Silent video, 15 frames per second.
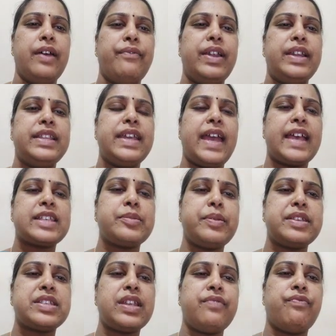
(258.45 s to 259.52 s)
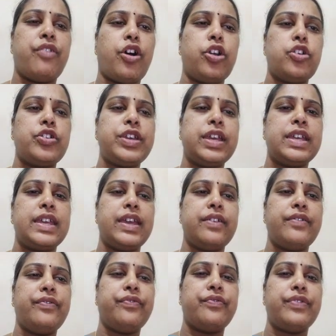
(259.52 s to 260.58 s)
when the expression following
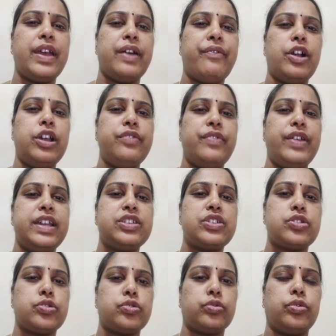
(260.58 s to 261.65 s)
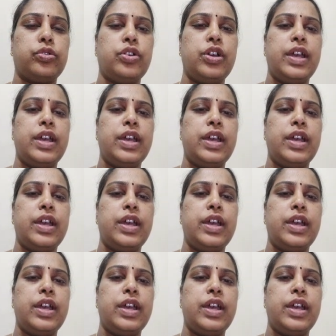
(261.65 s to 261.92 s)
if evaluates true.